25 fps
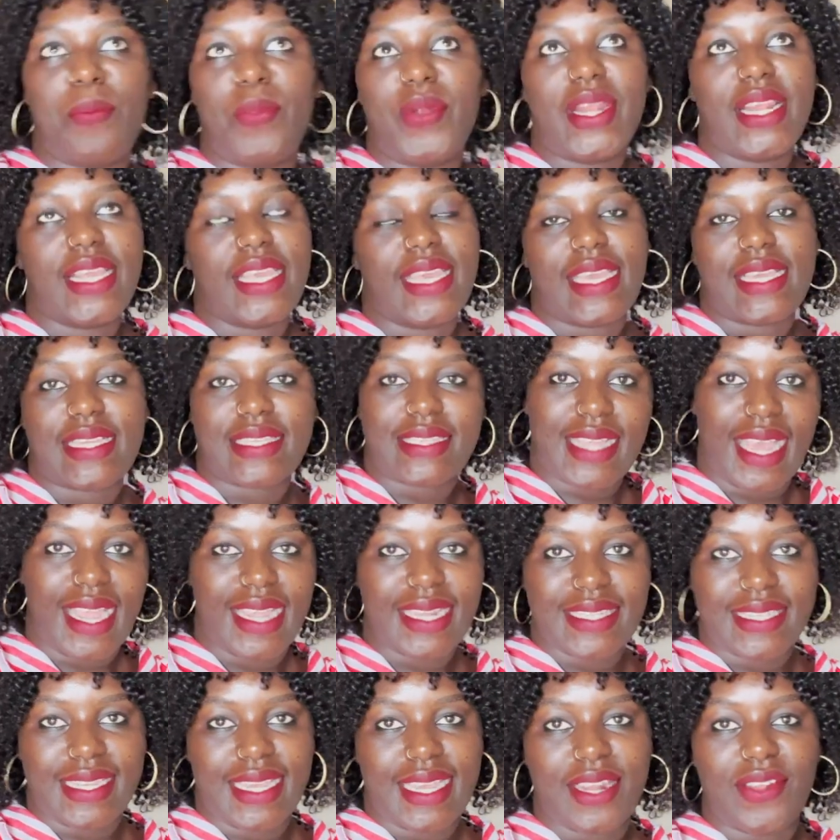really
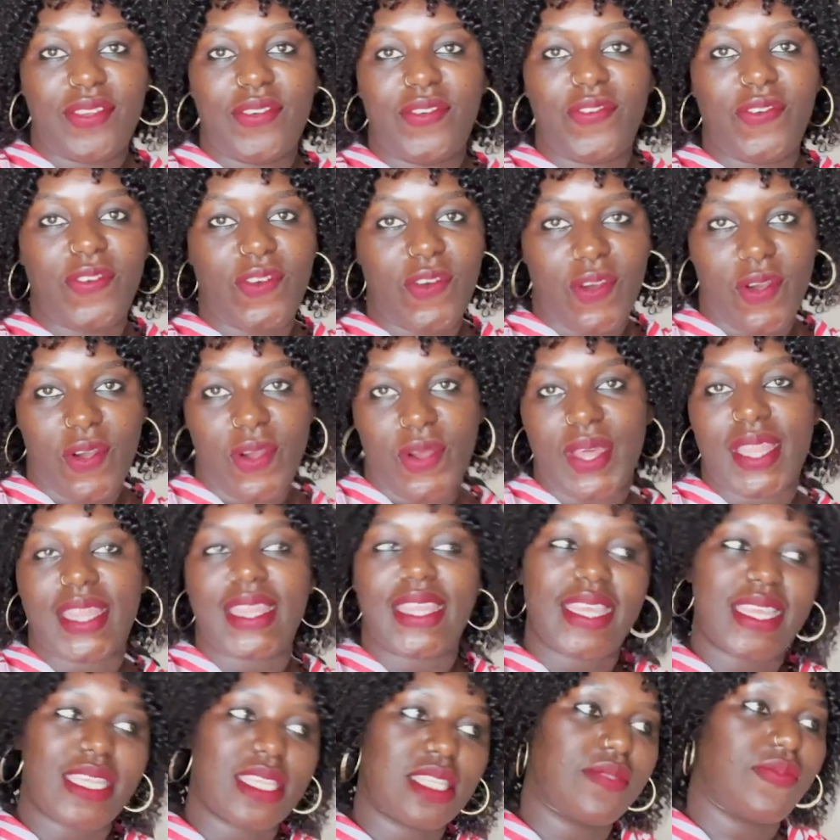excited for
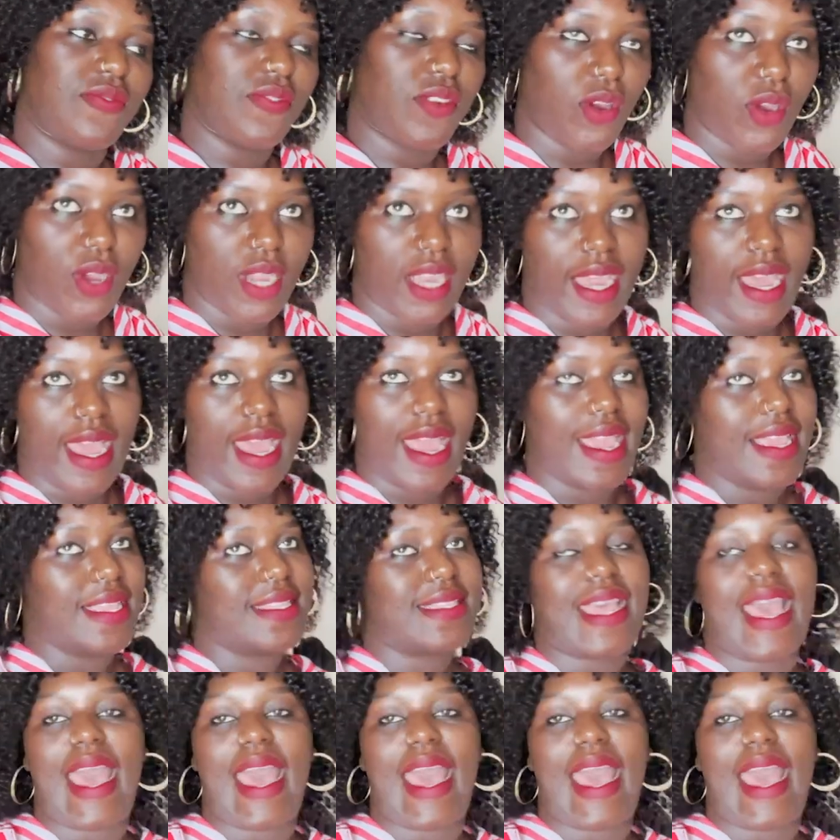this vlog, guys.